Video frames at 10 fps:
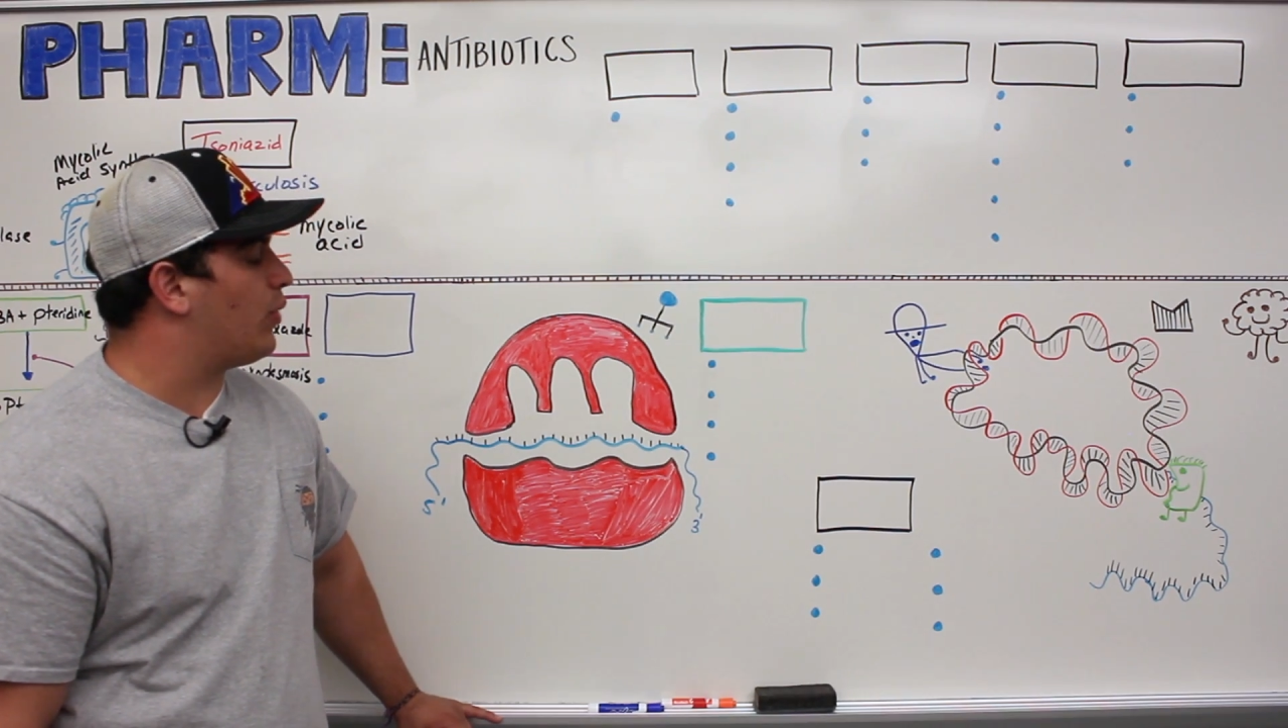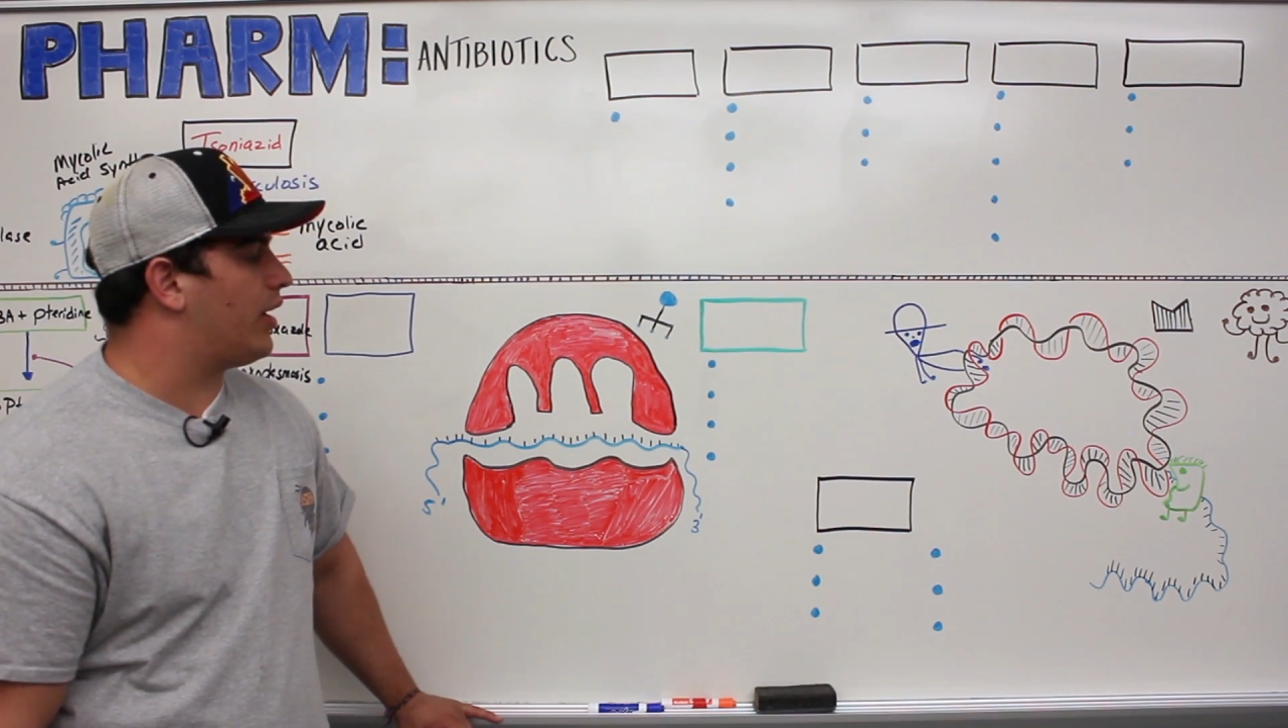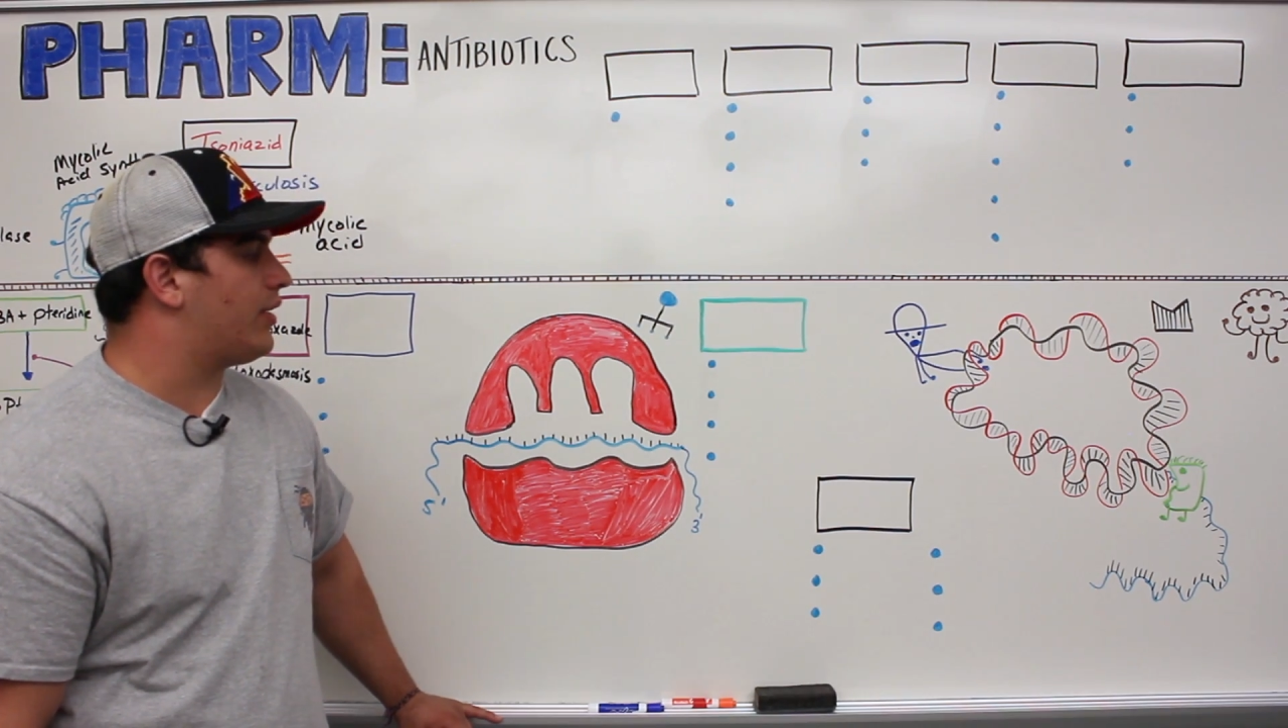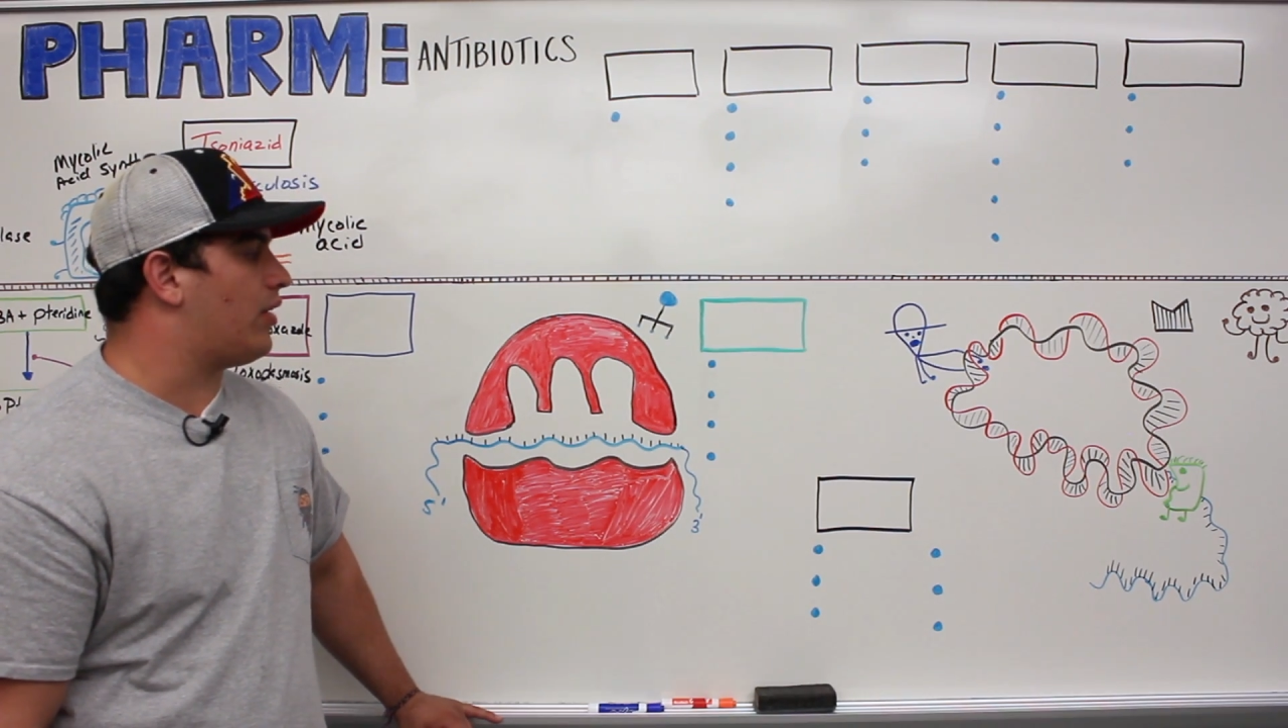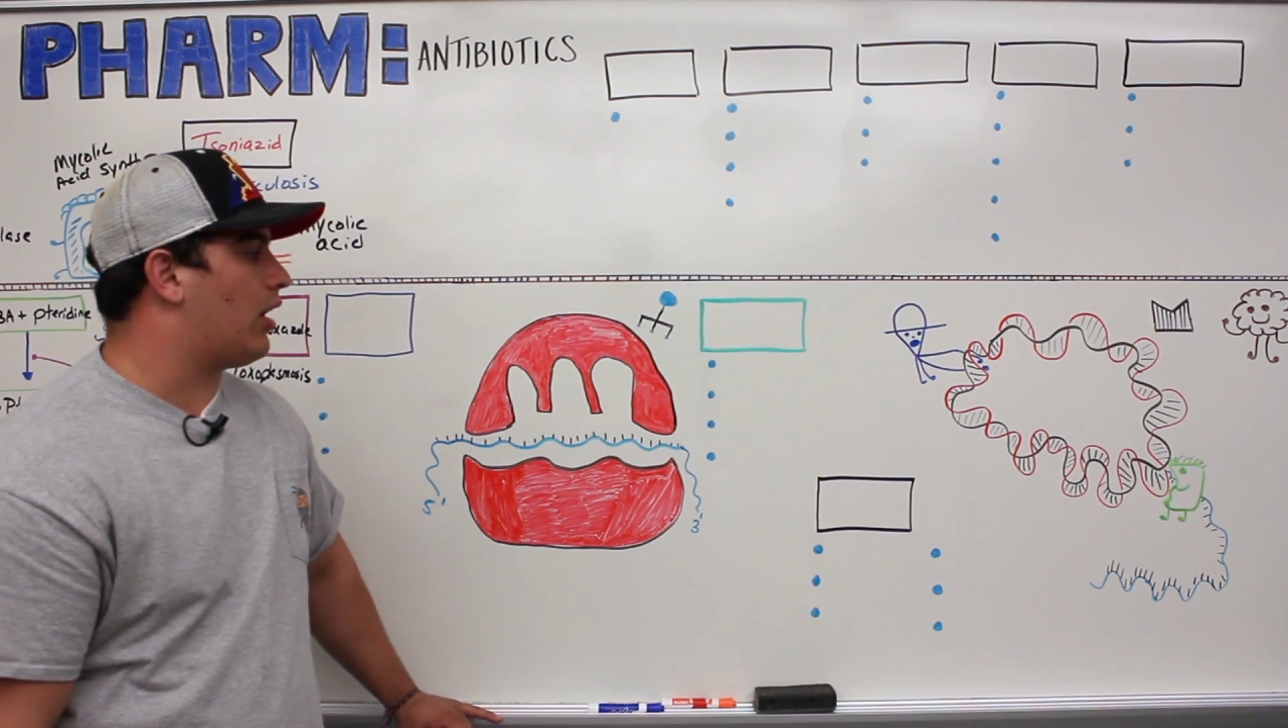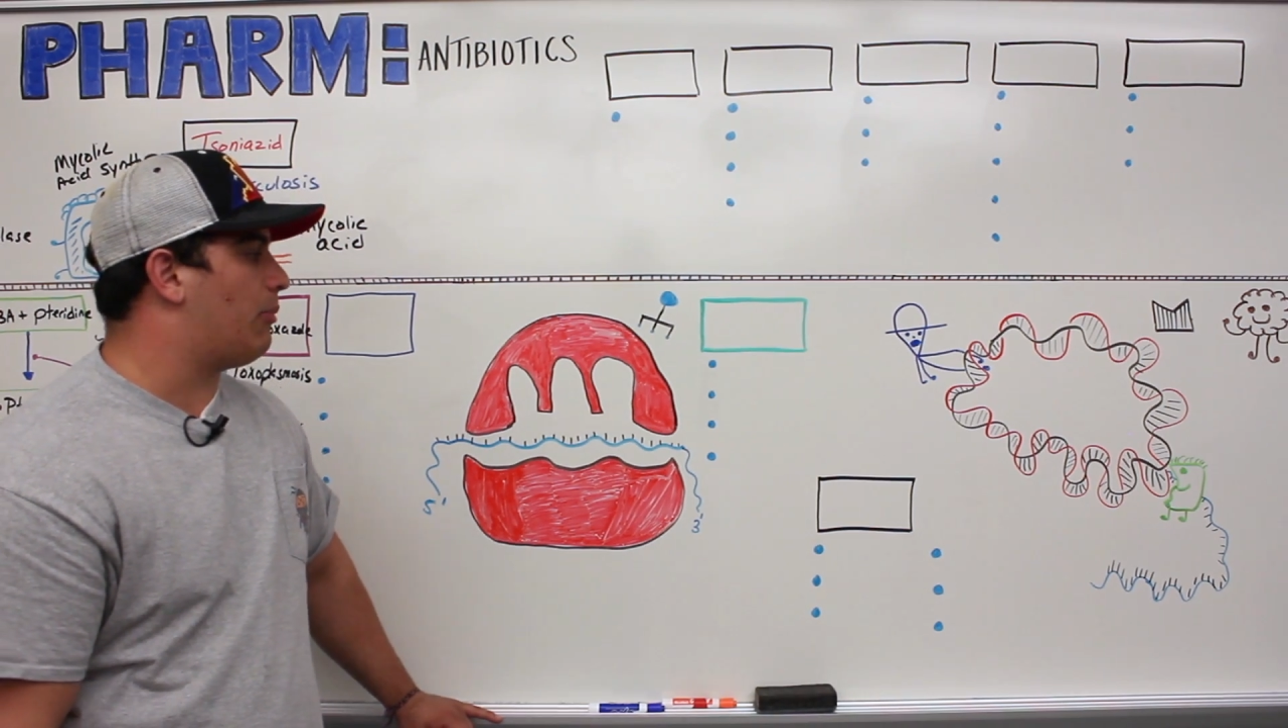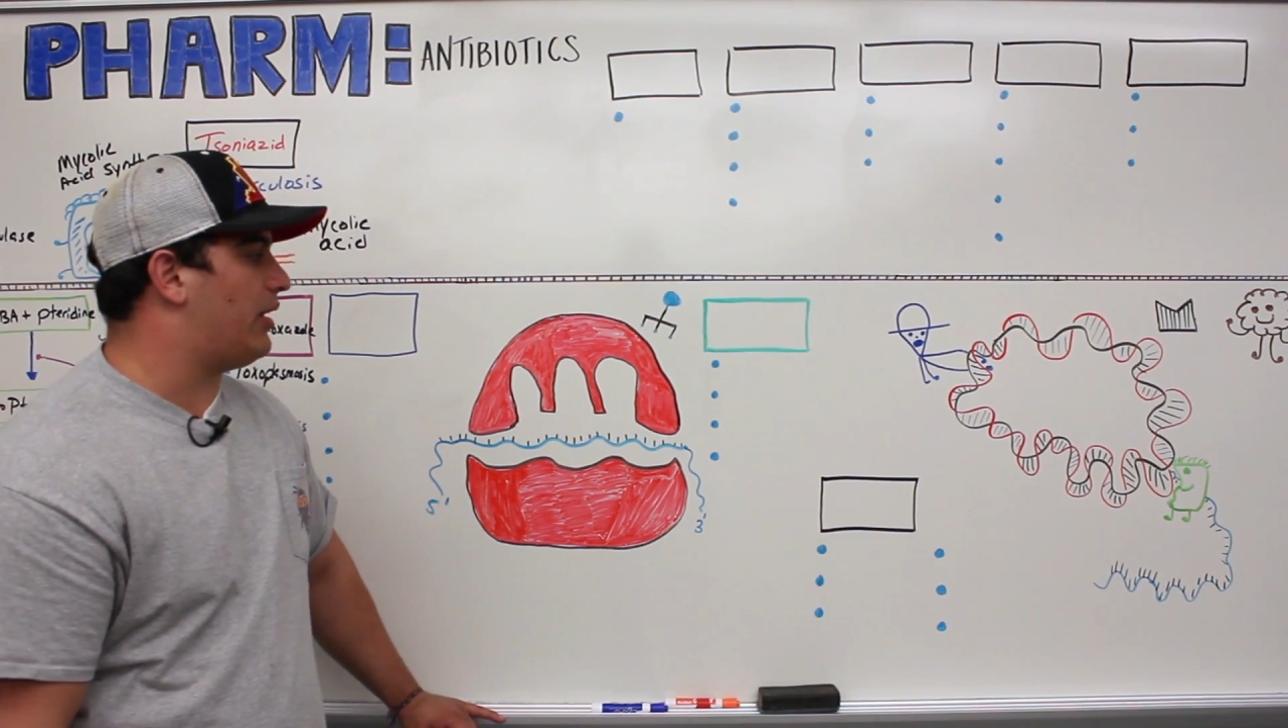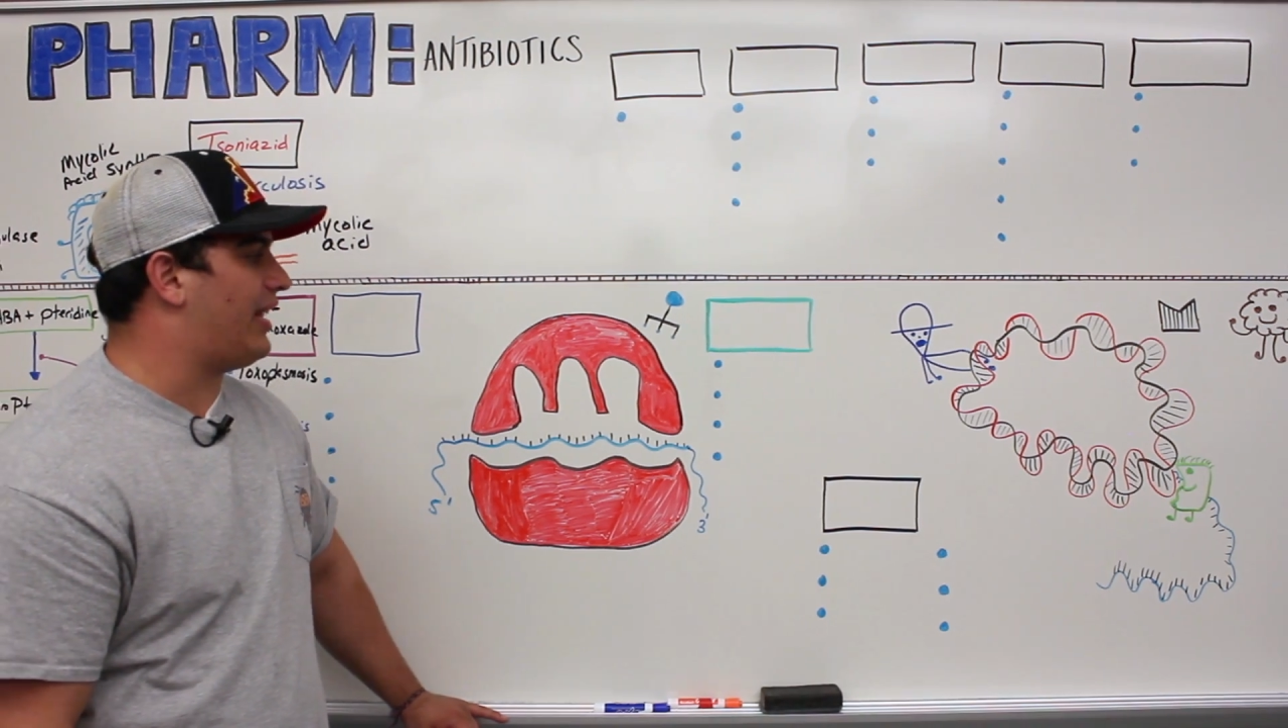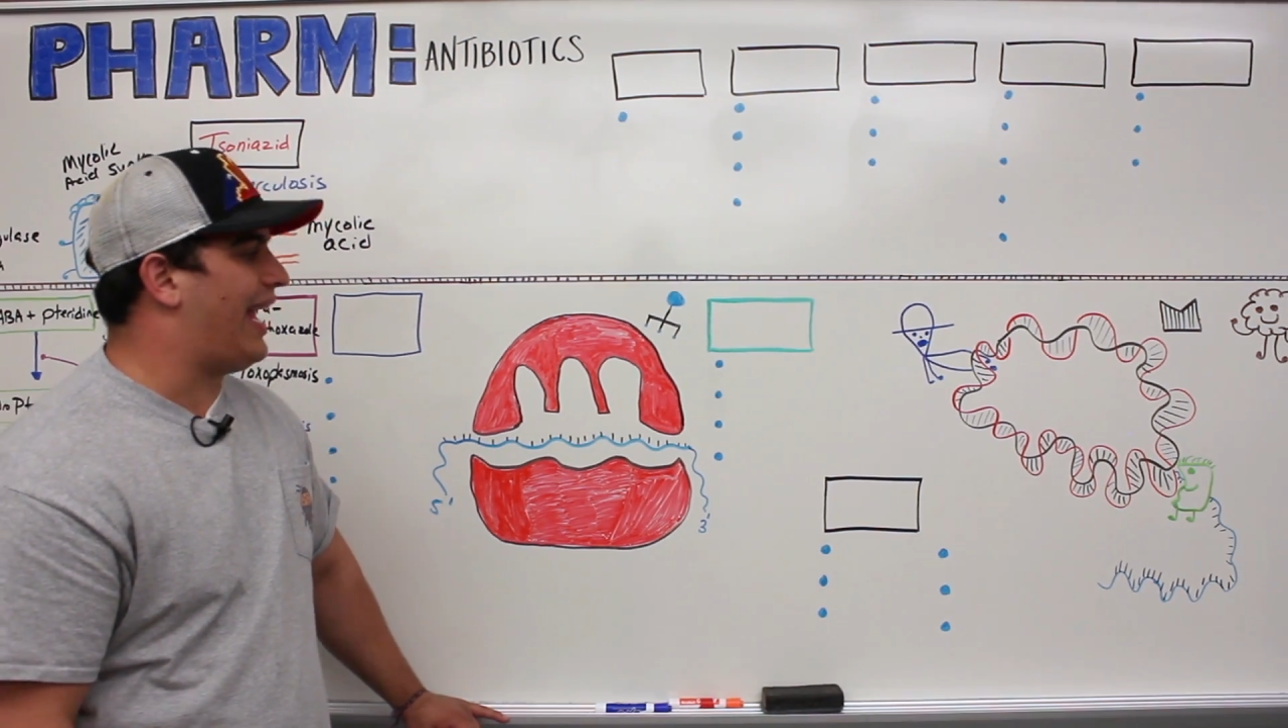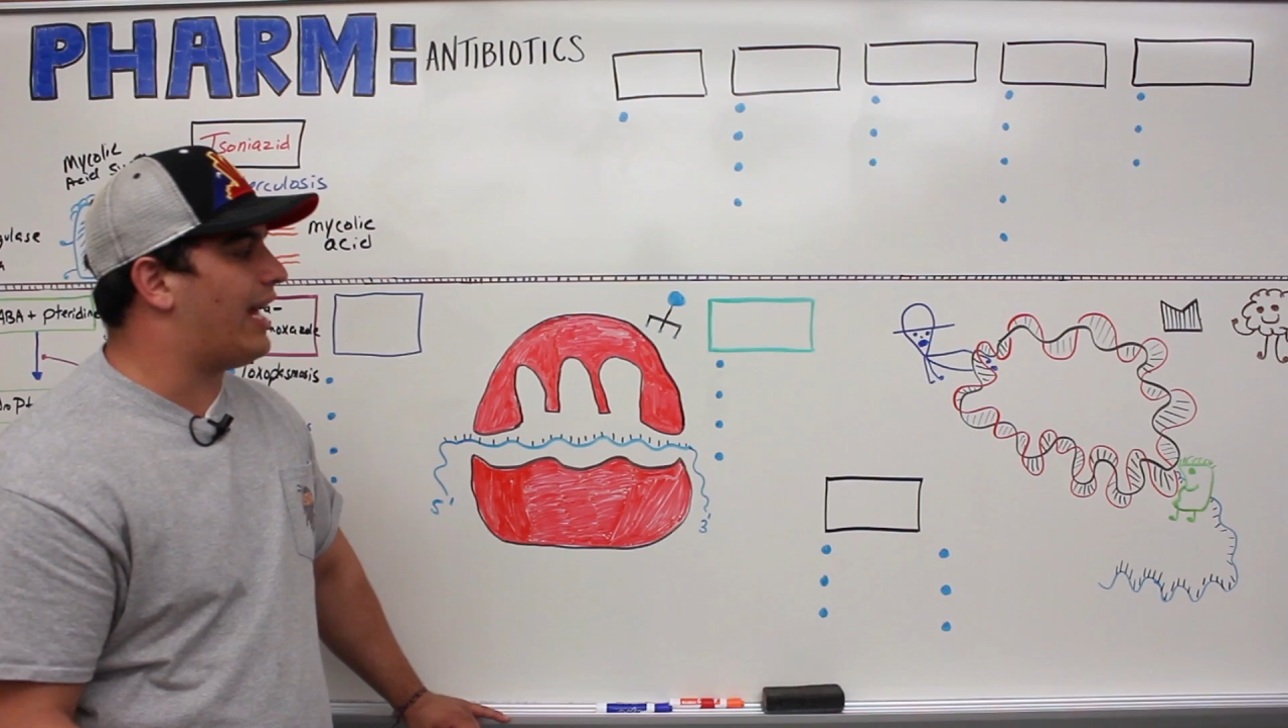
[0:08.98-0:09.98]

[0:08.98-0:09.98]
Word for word: we're gonna talk about the